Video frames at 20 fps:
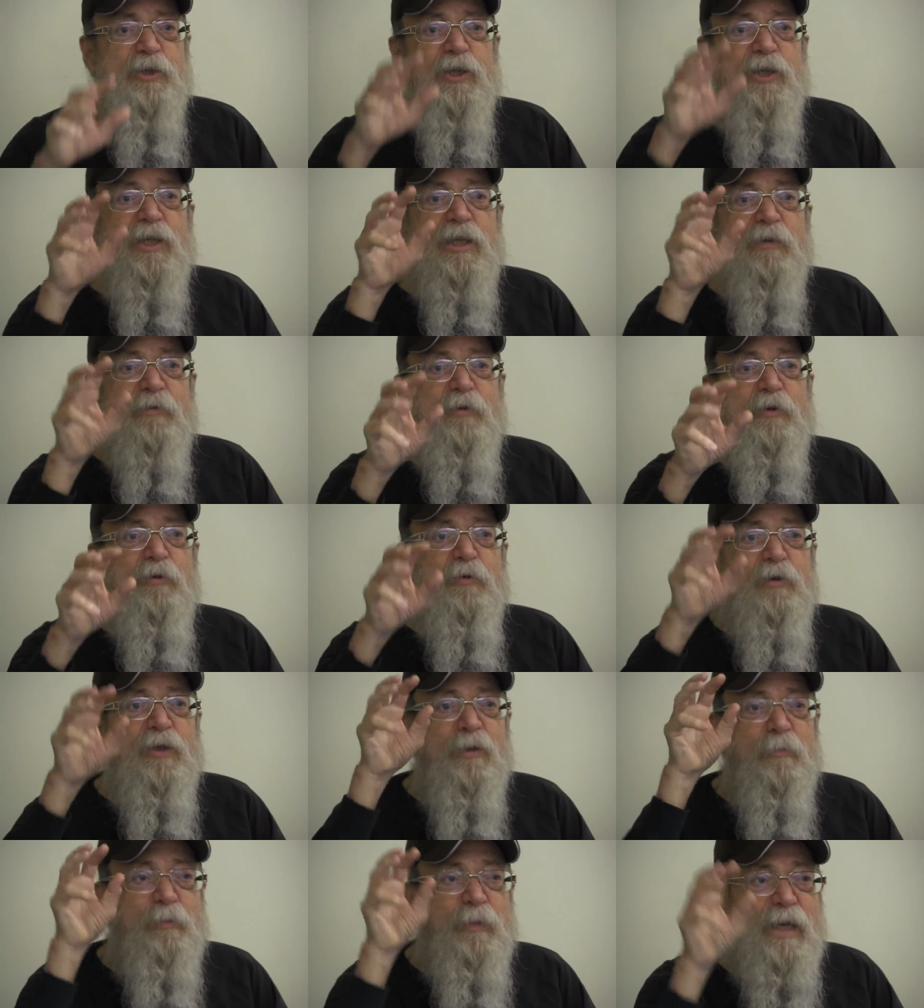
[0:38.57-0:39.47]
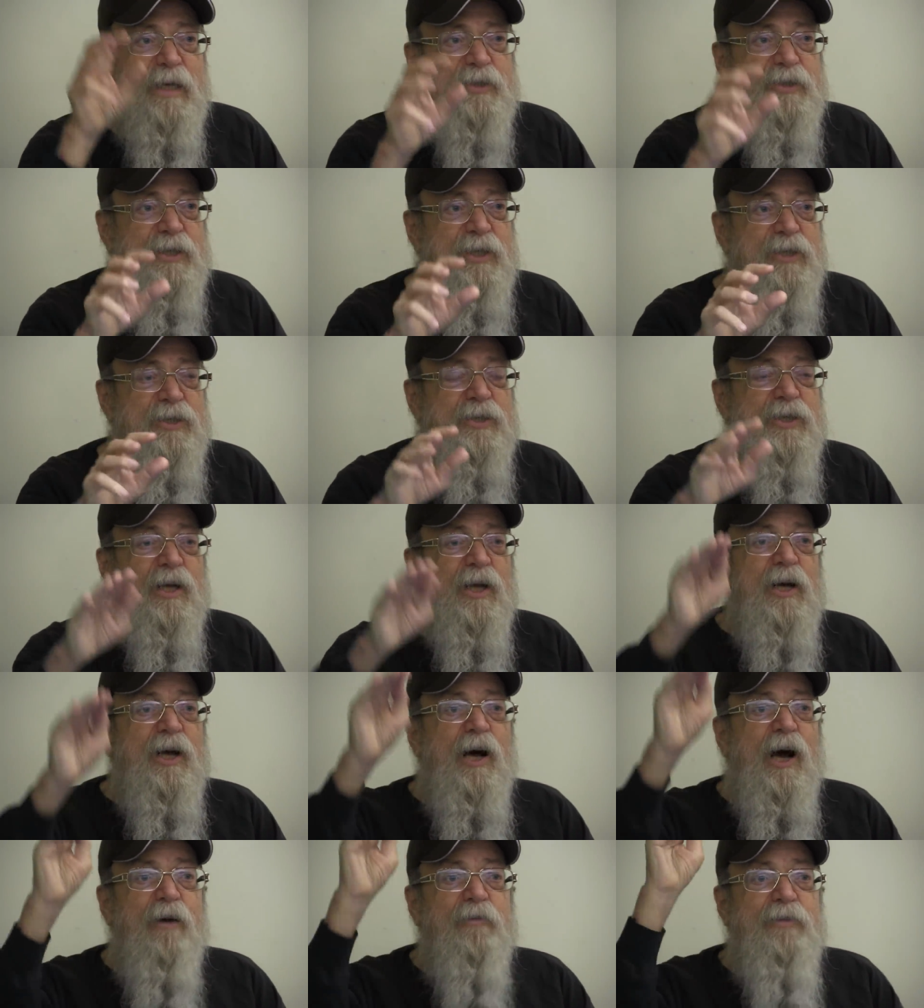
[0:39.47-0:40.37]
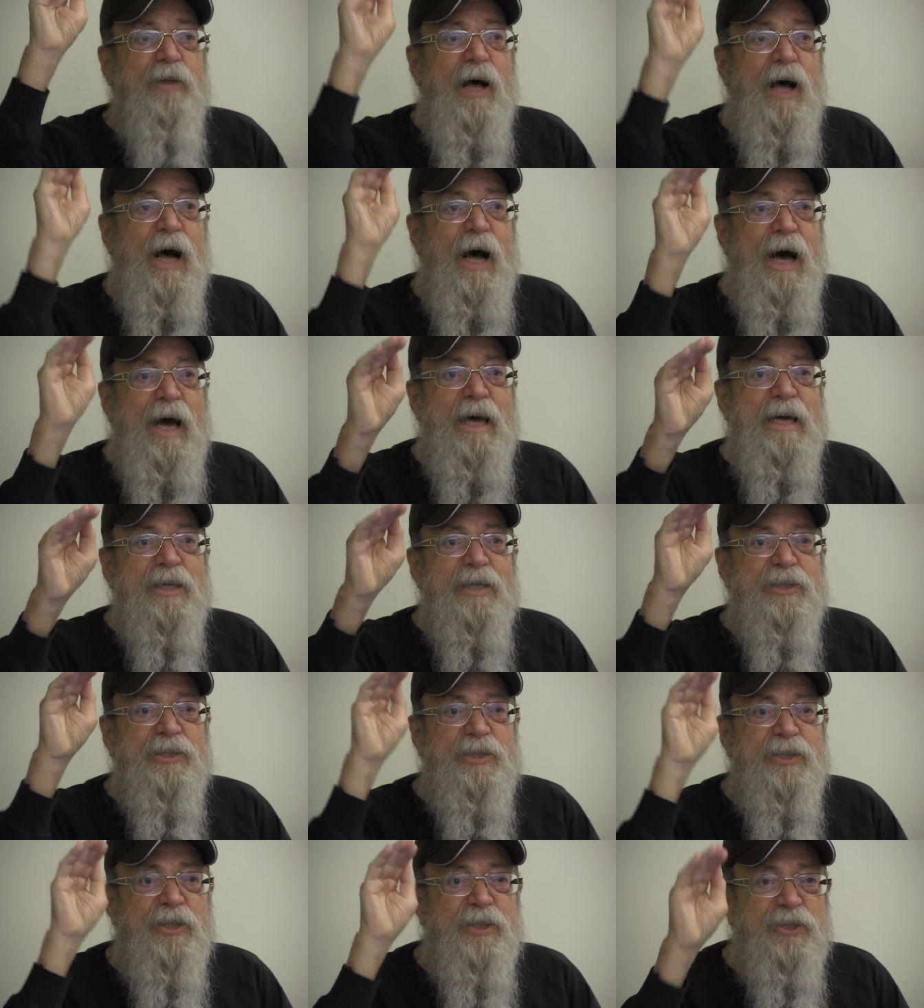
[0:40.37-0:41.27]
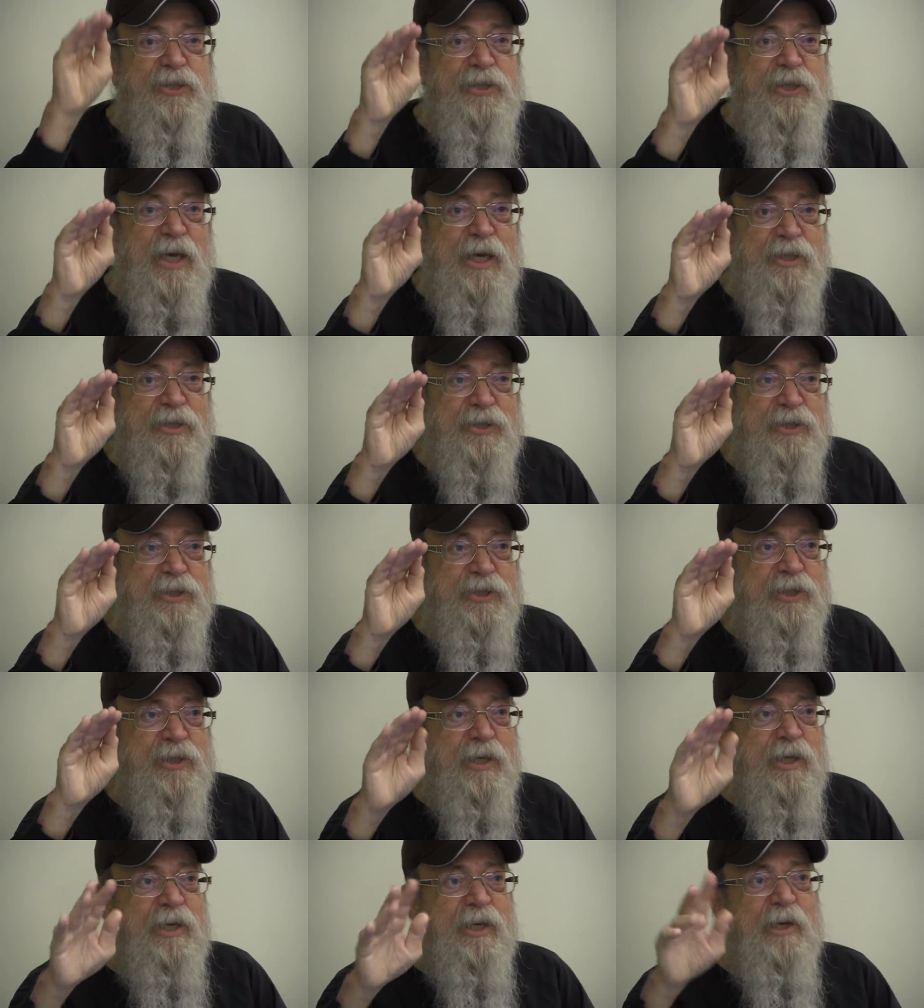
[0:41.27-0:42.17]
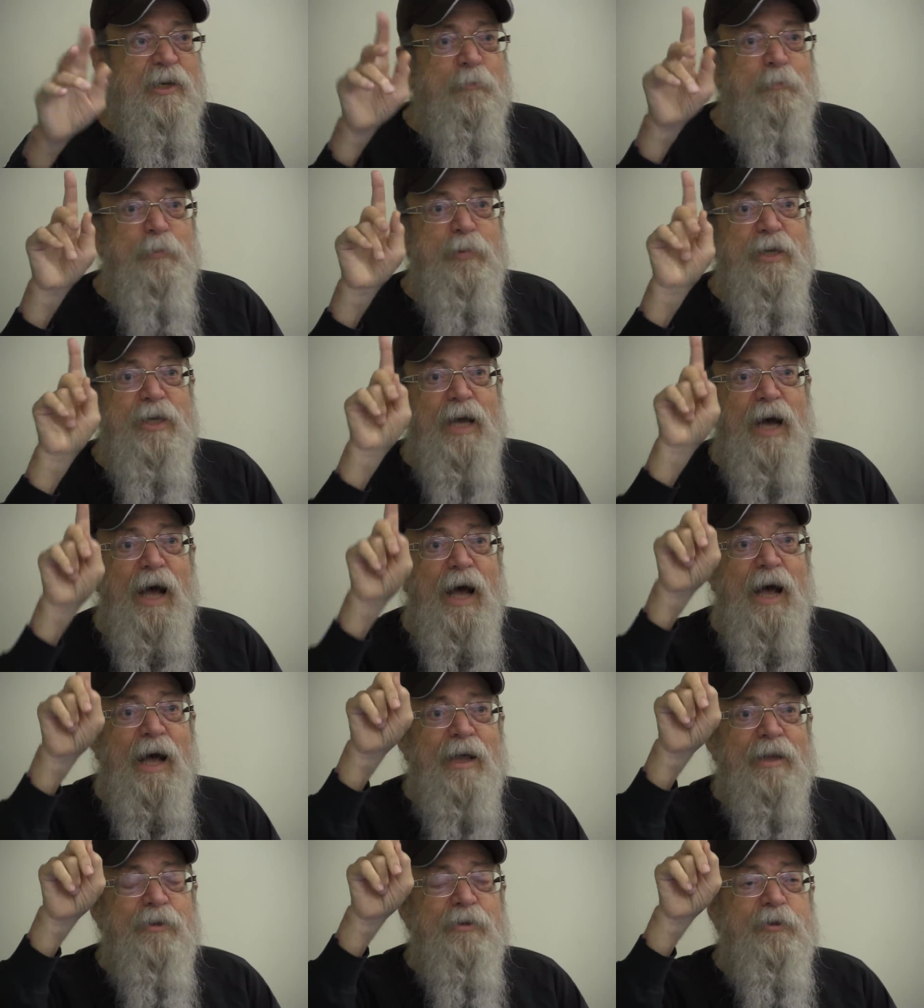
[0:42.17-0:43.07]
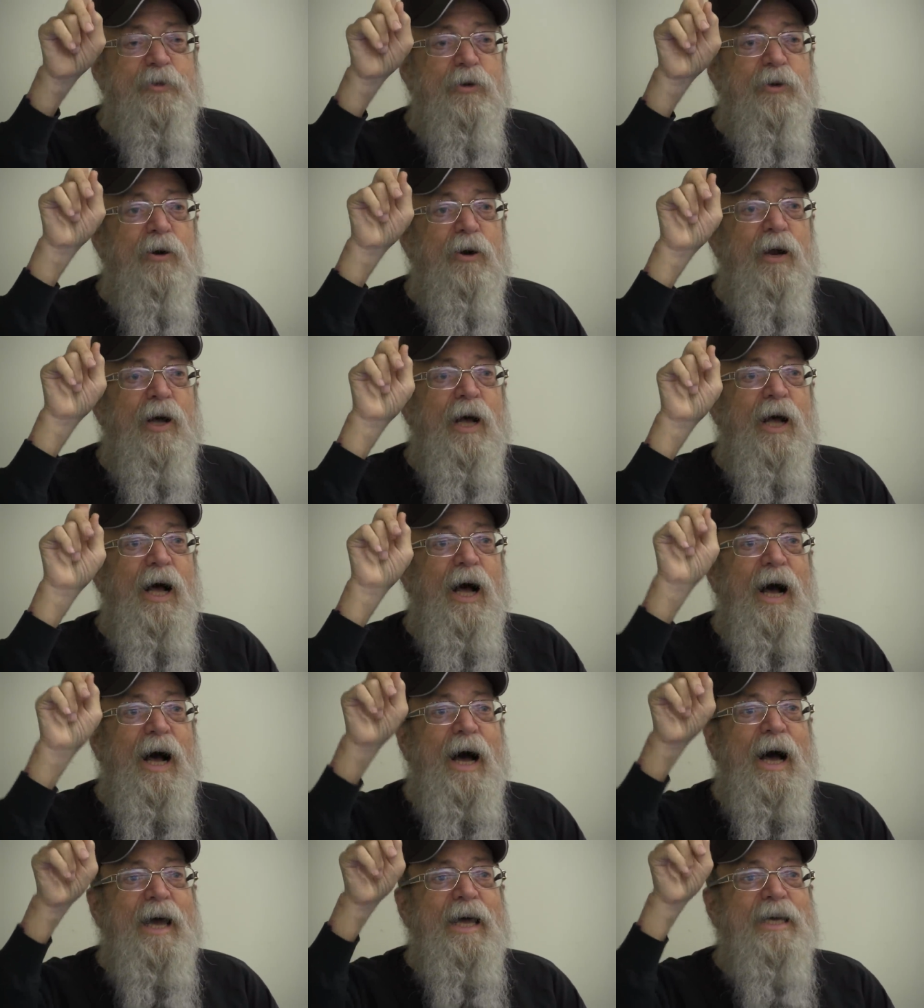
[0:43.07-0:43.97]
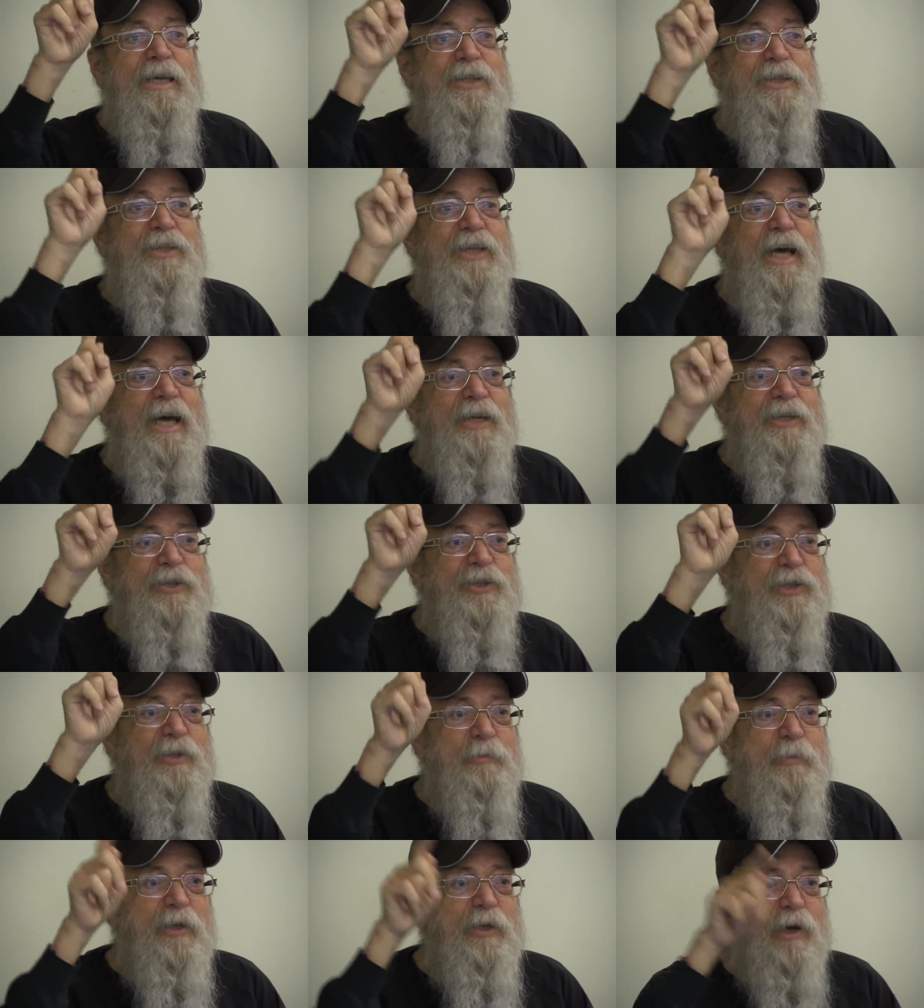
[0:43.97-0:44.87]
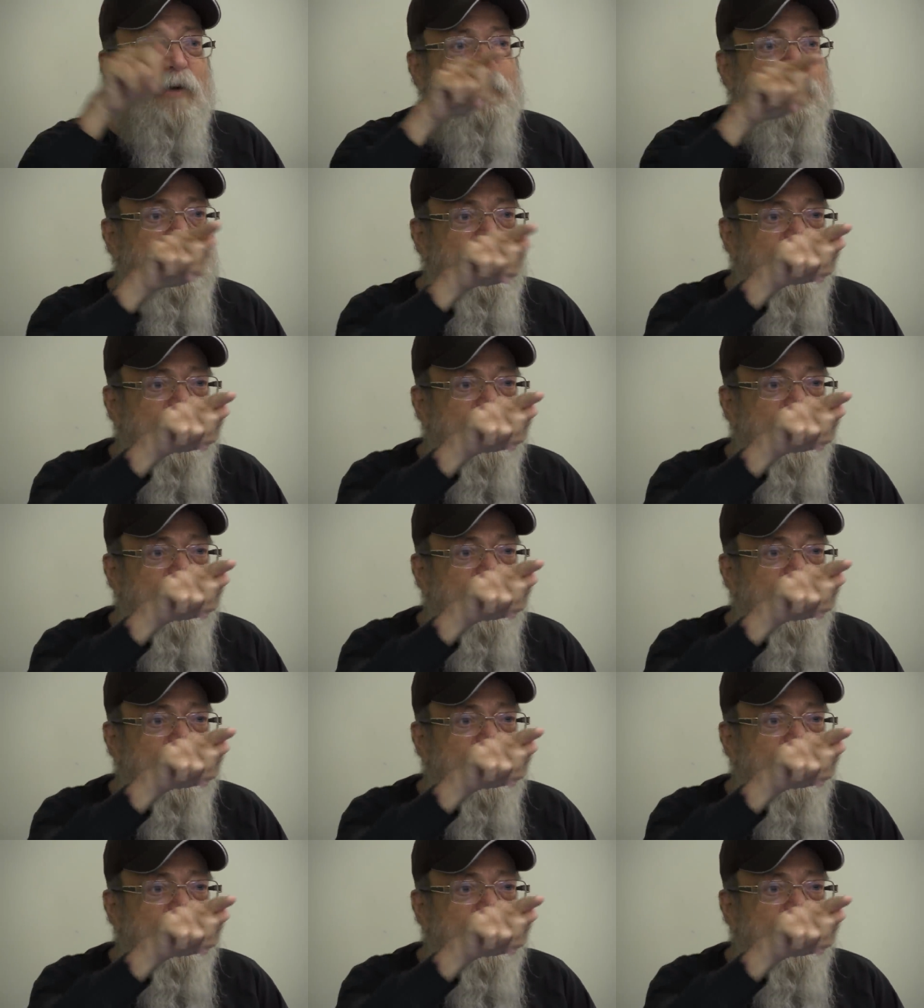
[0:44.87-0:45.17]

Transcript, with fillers: should give you the blessings of the highest success beyond your highest estimate of